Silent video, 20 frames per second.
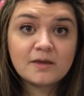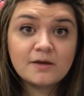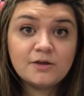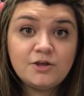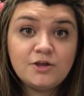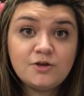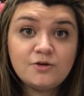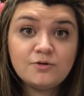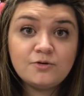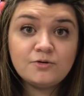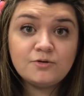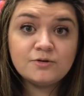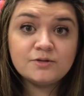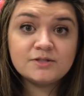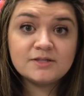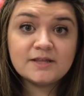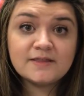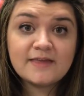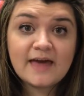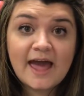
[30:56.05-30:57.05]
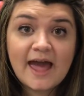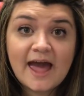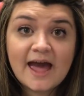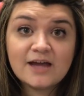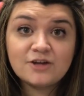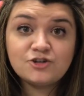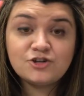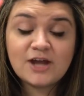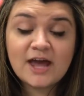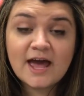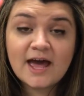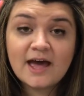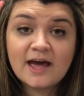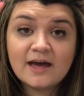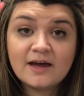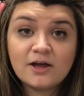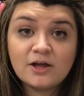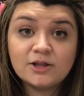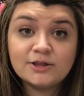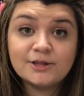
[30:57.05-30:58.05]
Use the
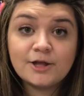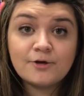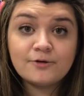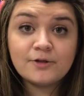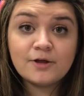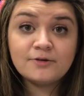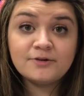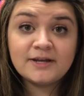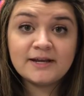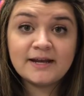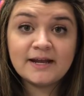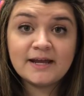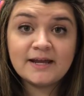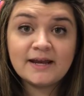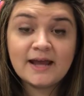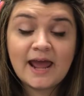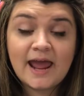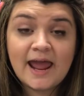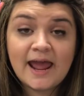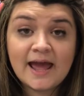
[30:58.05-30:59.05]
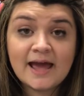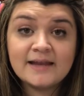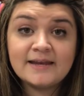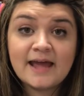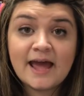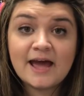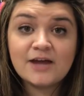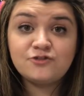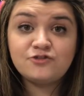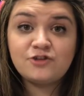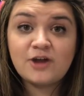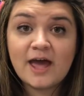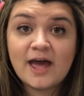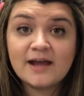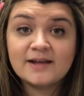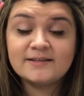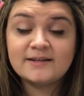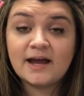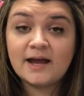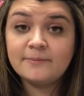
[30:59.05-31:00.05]
hashtag lolodidit and
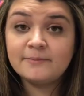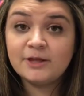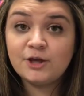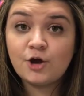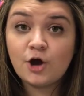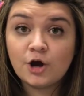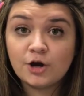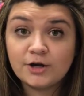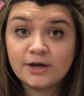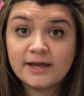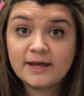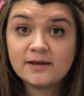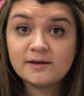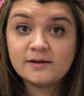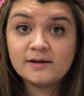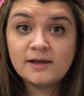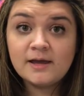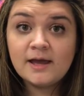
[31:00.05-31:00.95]
hashtag timelycardigan,